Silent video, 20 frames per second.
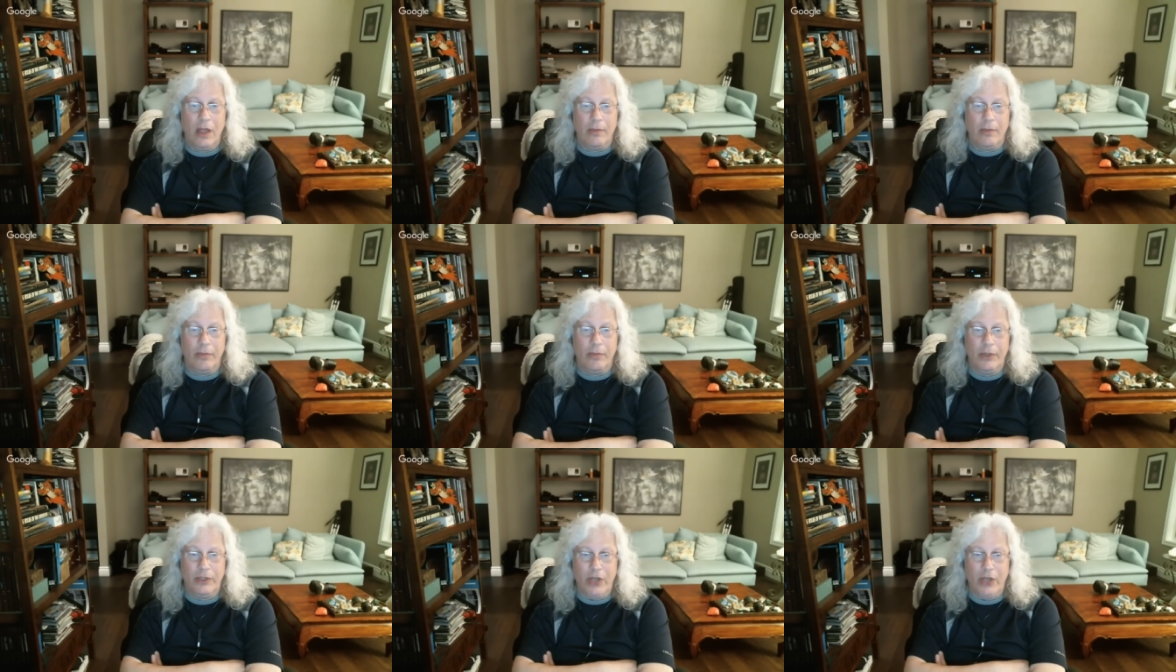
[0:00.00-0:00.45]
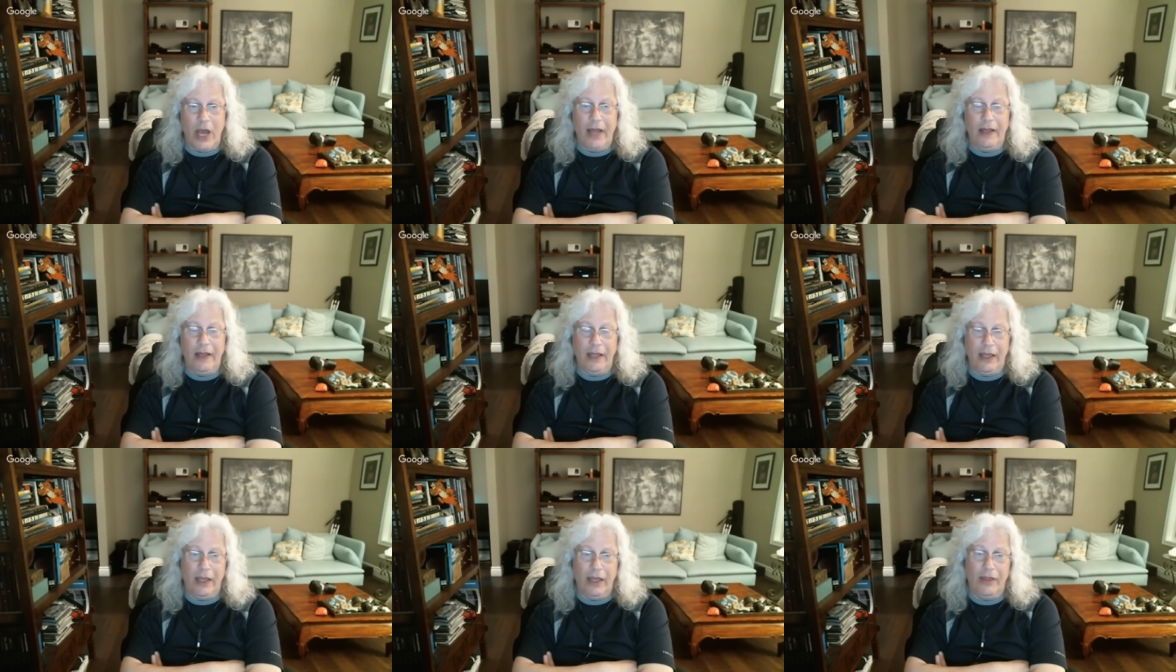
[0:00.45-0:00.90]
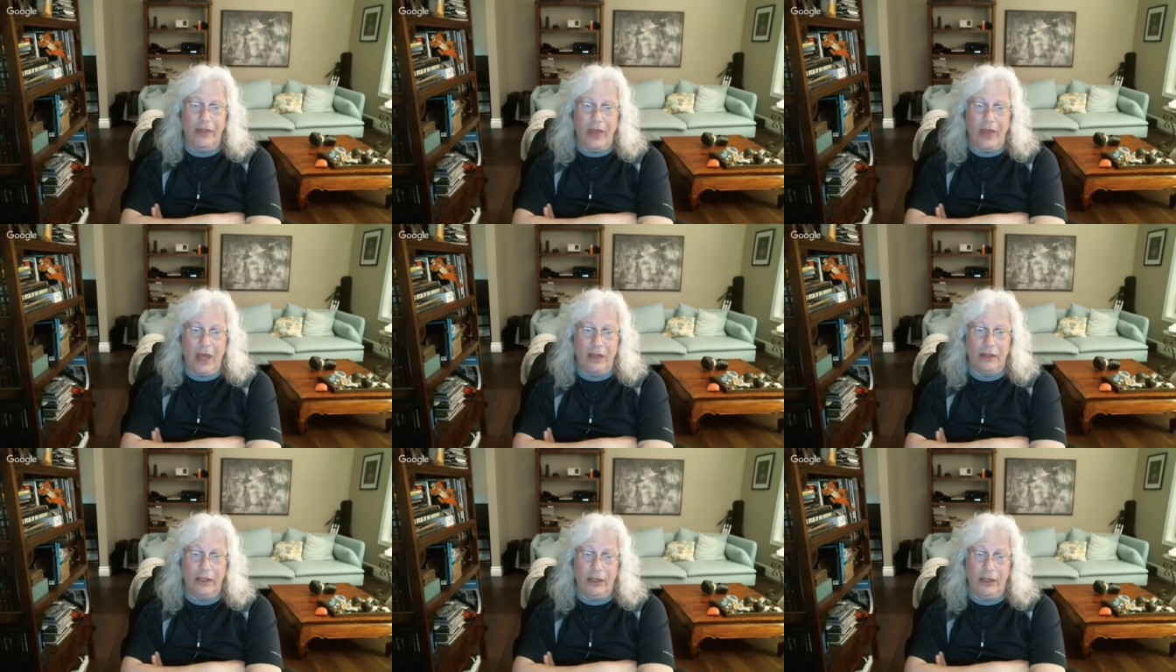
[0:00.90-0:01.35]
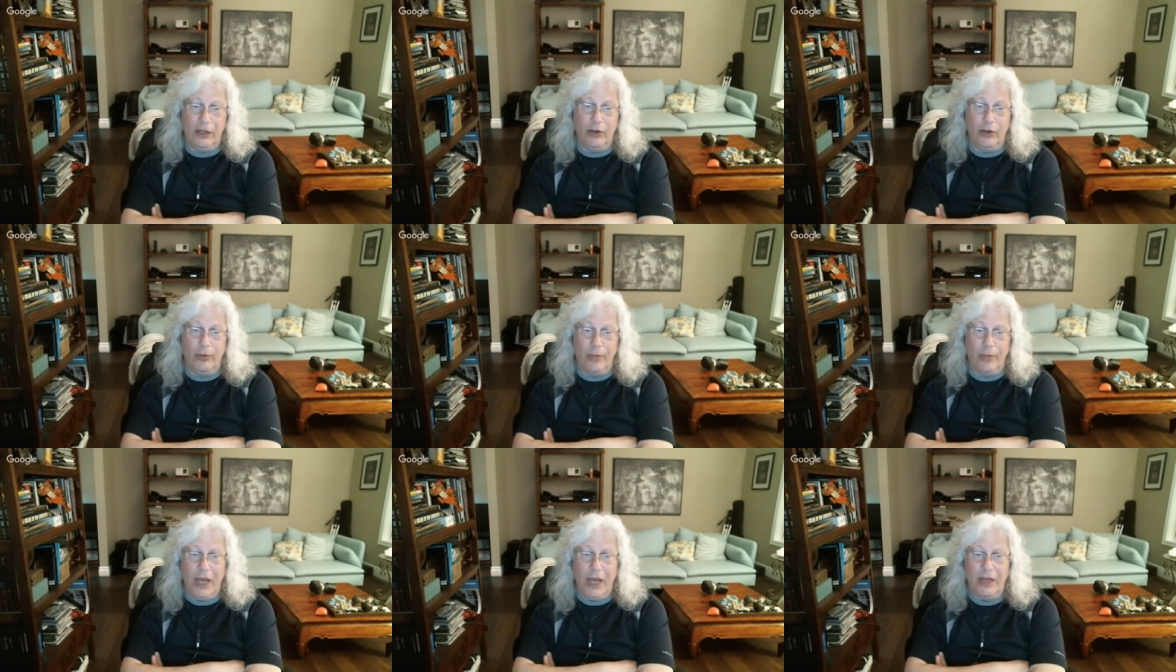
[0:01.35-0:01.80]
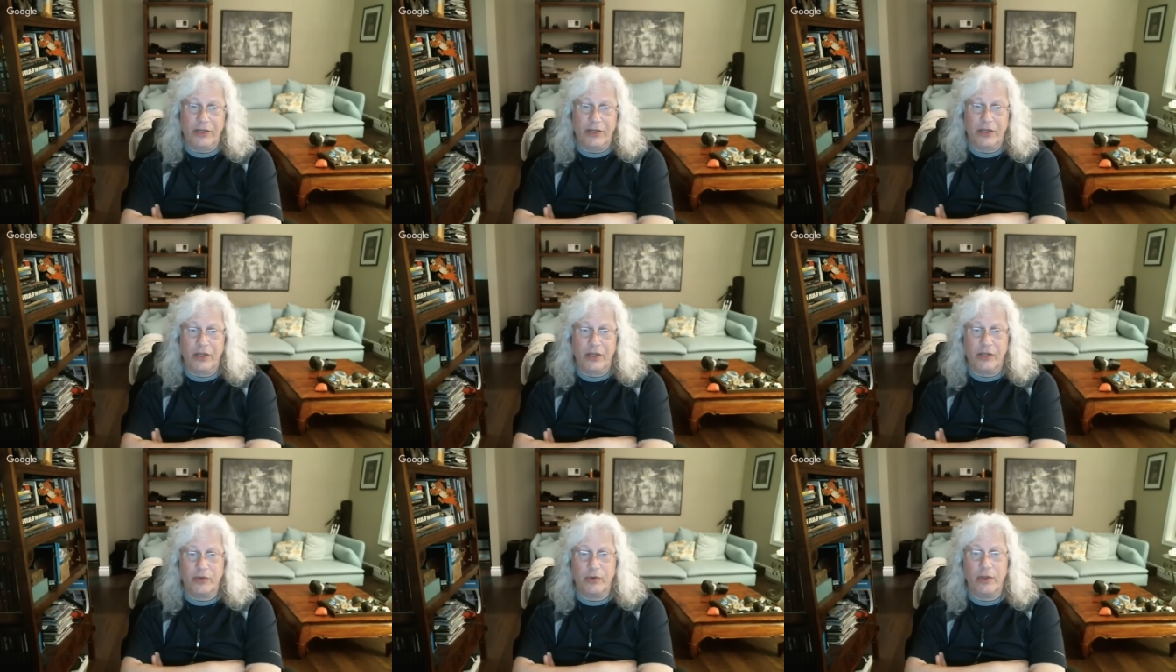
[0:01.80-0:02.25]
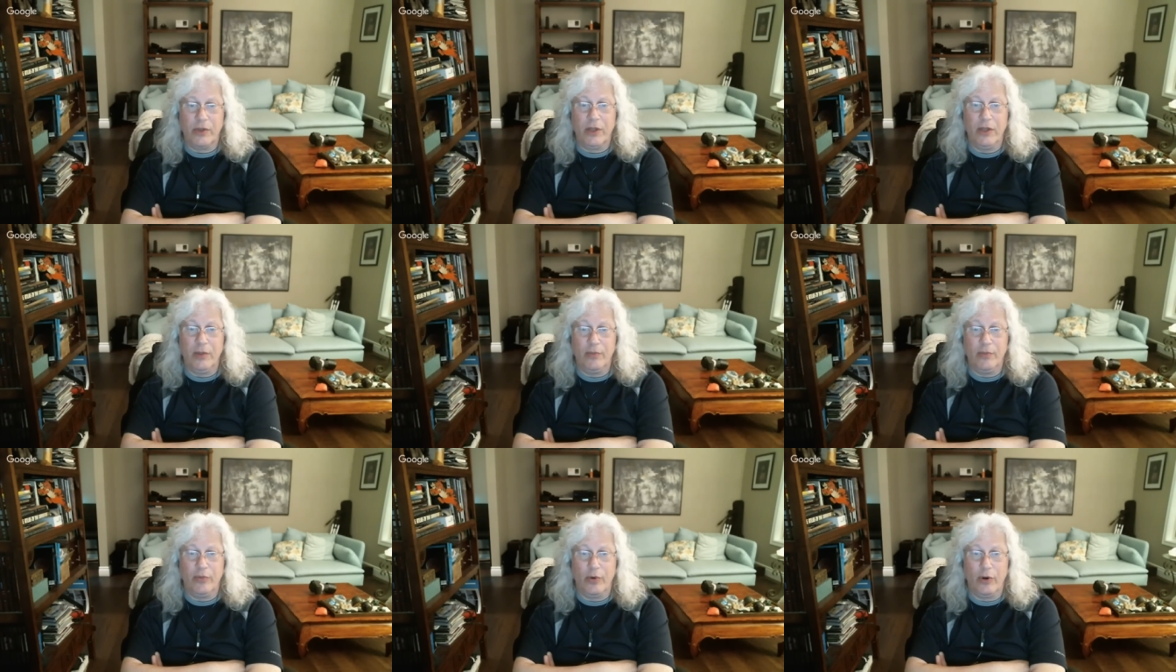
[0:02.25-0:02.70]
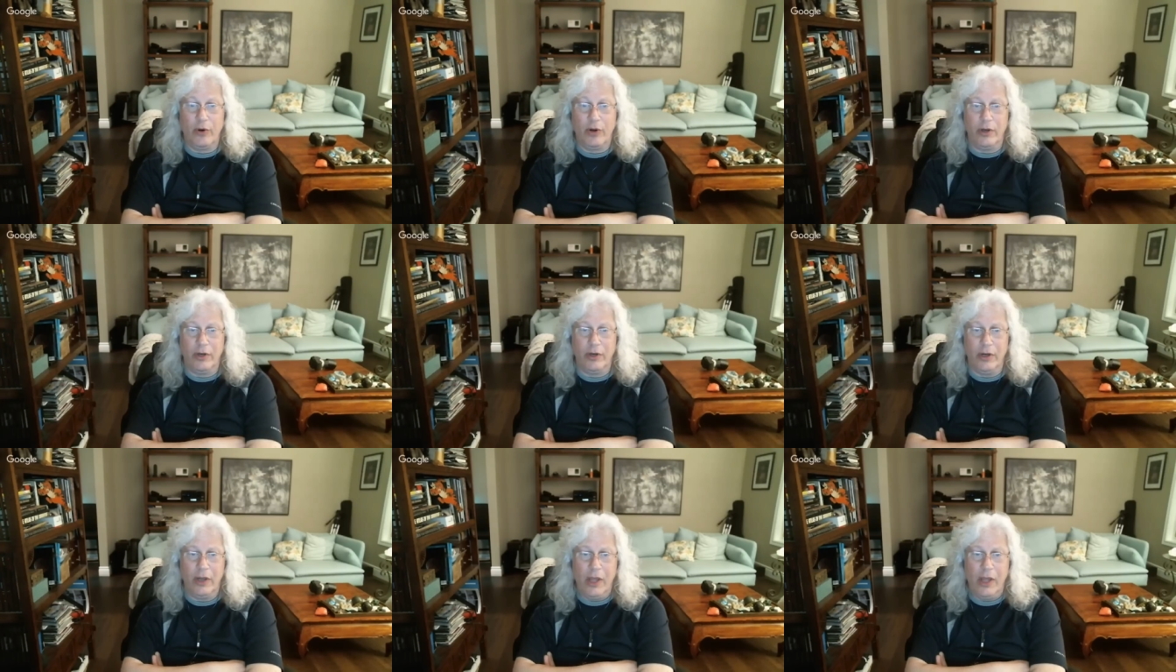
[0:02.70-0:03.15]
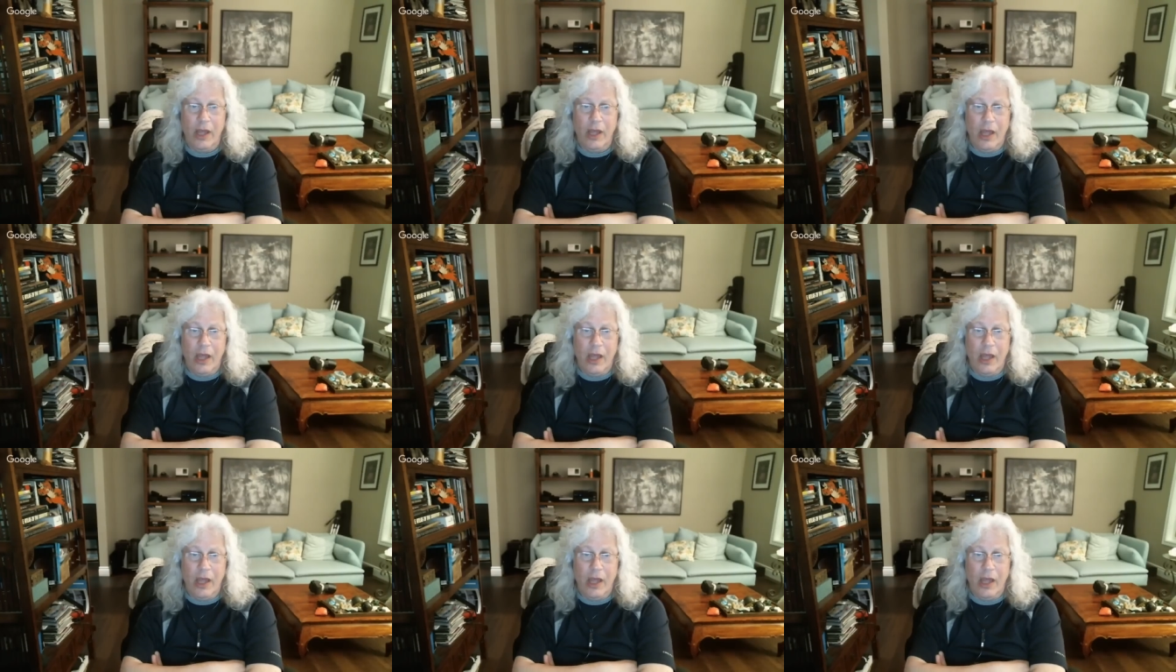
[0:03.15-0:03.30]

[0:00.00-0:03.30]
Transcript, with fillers: But dialing in that linear mask is really important.